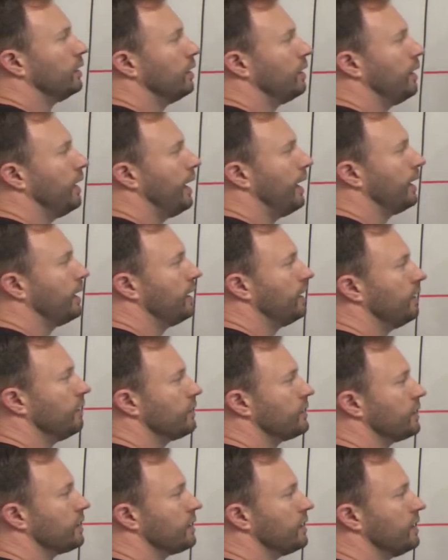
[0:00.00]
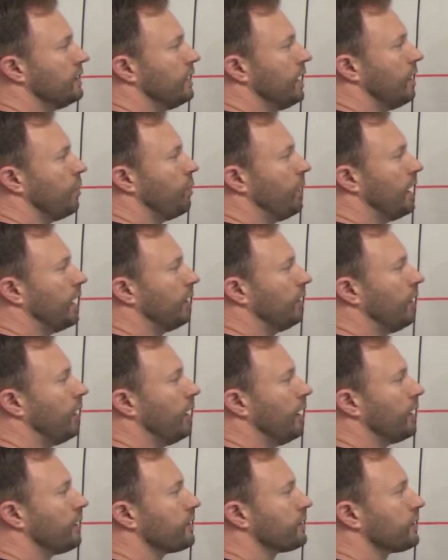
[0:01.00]
That gives us a deadweight
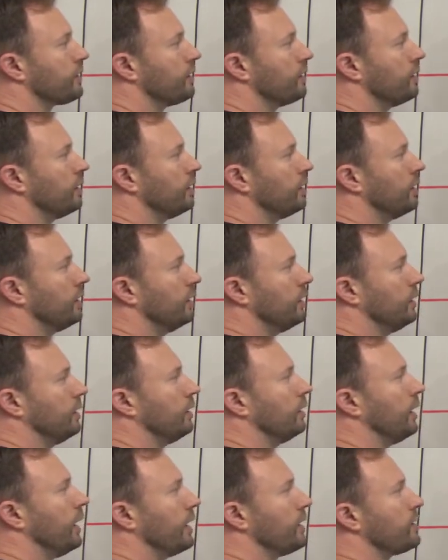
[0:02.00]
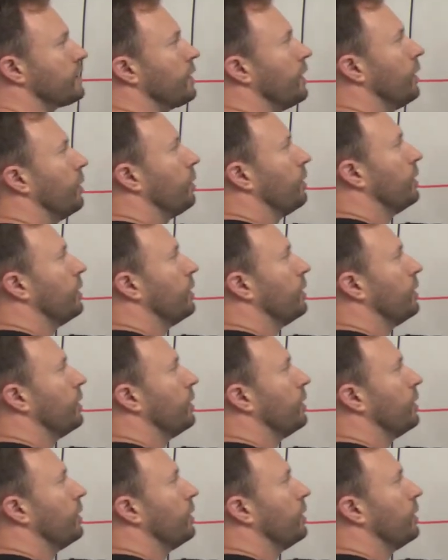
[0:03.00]
loss like so.